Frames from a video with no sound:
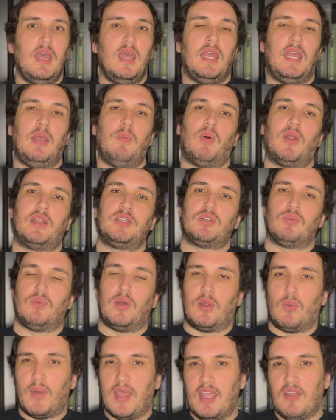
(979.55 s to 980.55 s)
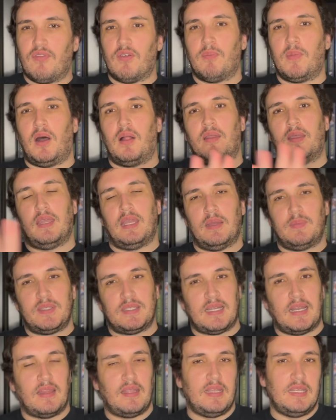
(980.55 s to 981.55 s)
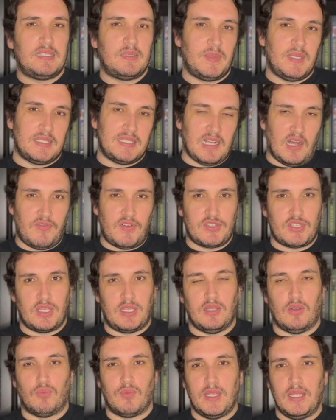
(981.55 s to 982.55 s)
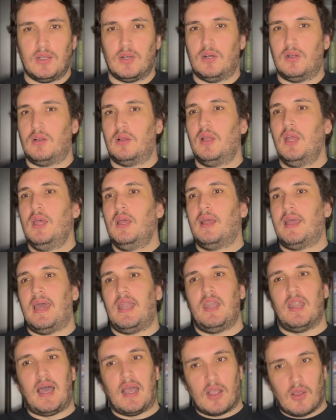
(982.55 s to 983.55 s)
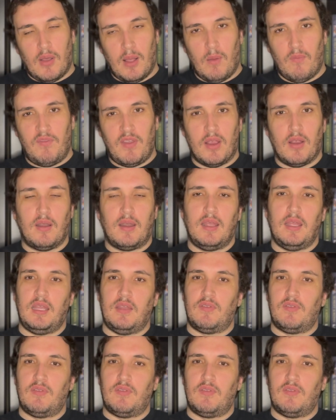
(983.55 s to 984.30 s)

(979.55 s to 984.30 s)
him wanting to run away from Molly, him deciding that he's going to be selfish and kill Regal and not go help Verity,